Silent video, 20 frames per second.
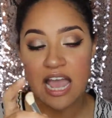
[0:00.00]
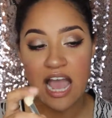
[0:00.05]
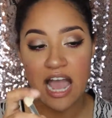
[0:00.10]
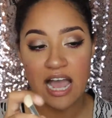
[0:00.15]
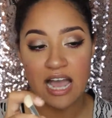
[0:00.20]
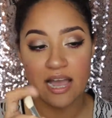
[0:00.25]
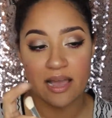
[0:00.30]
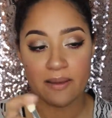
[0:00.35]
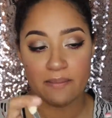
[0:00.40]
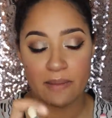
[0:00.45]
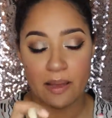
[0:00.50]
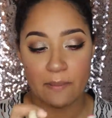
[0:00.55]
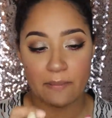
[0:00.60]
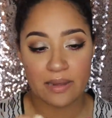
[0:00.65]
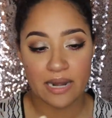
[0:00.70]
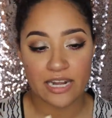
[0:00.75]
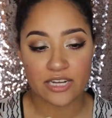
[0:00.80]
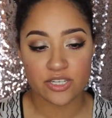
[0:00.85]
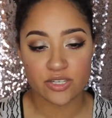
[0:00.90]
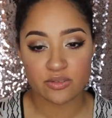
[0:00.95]

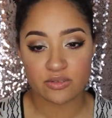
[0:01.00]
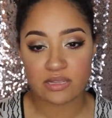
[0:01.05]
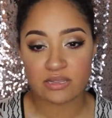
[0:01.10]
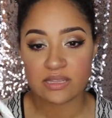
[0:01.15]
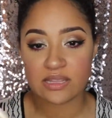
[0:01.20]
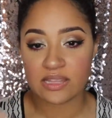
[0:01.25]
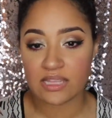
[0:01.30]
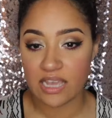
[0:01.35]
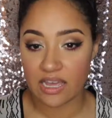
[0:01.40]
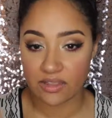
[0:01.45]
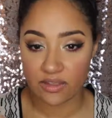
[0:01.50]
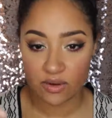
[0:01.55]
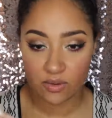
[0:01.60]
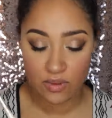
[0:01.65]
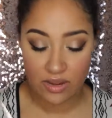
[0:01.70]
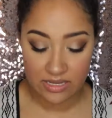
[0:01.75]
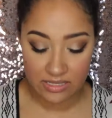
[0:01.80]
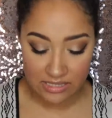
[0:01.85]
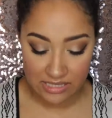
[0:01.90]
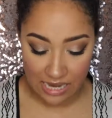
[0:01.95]
But I do think that the other
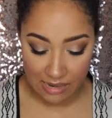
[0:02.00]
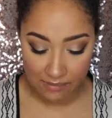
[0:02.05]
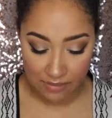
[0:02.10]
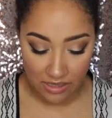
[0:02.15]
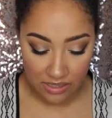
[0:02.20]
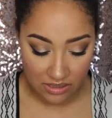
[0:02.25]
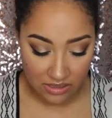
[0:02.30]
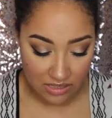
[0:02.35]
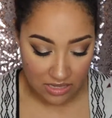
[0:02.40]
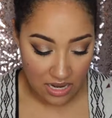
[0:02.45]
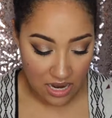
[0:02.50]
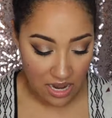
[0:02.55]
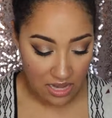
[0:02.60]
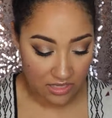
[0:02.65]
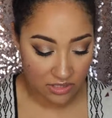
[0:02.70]
ones, I mean,